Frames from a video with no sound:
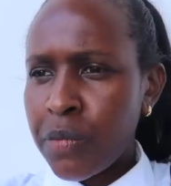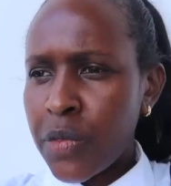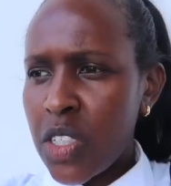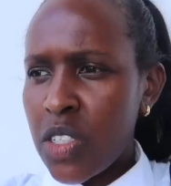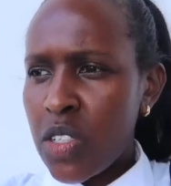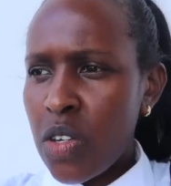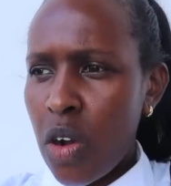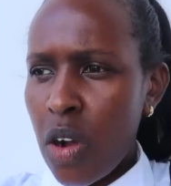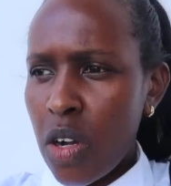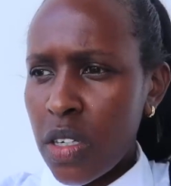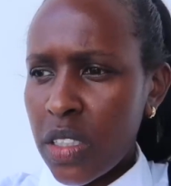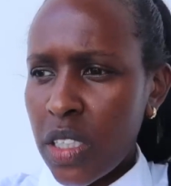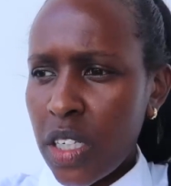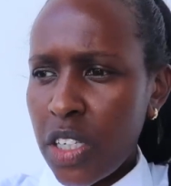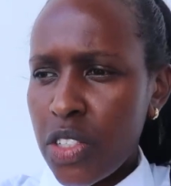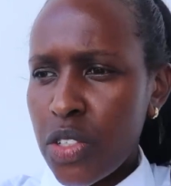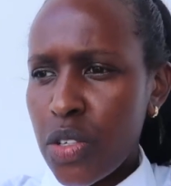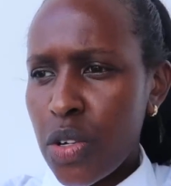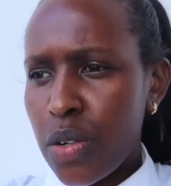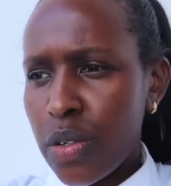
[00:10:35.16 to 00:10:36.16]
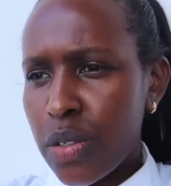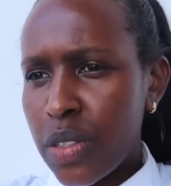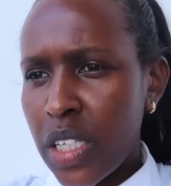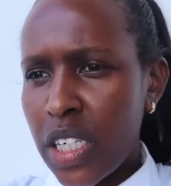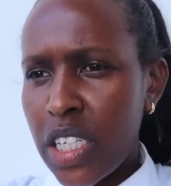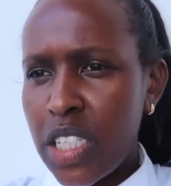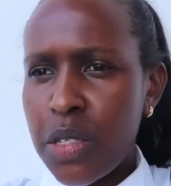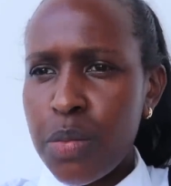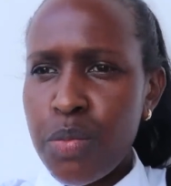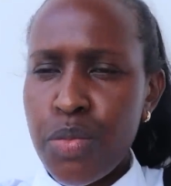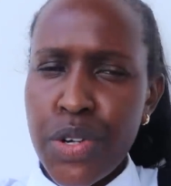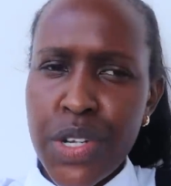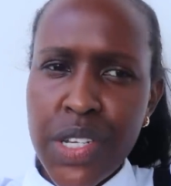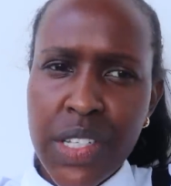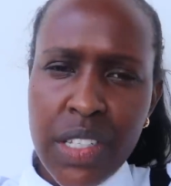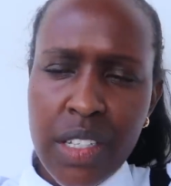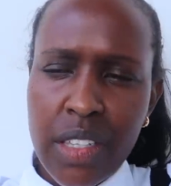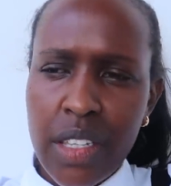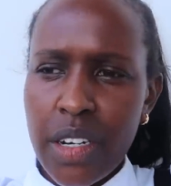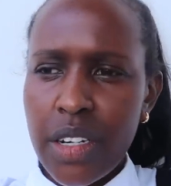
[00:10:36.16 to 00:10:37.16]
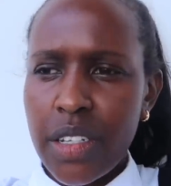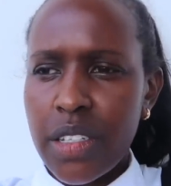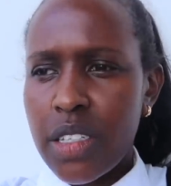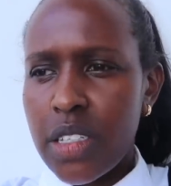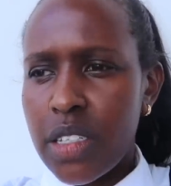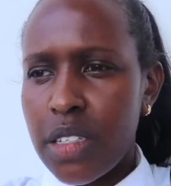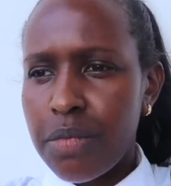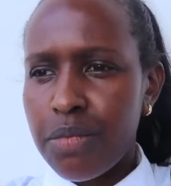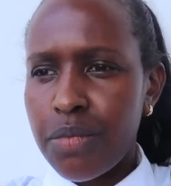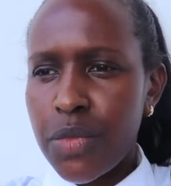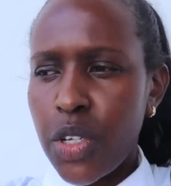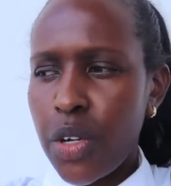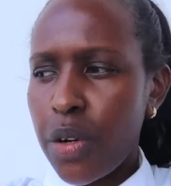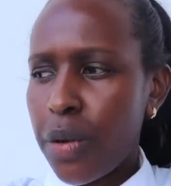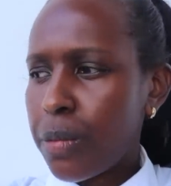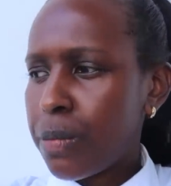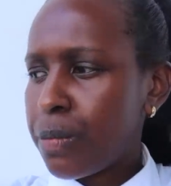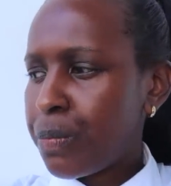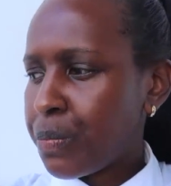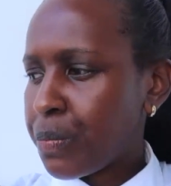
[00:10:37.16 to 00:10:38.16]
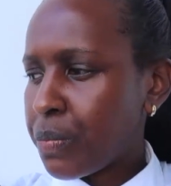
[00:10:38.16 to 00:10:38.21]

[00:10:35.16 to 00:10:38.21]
It's hot, then it's cold, then it's breezy, then it's, you know.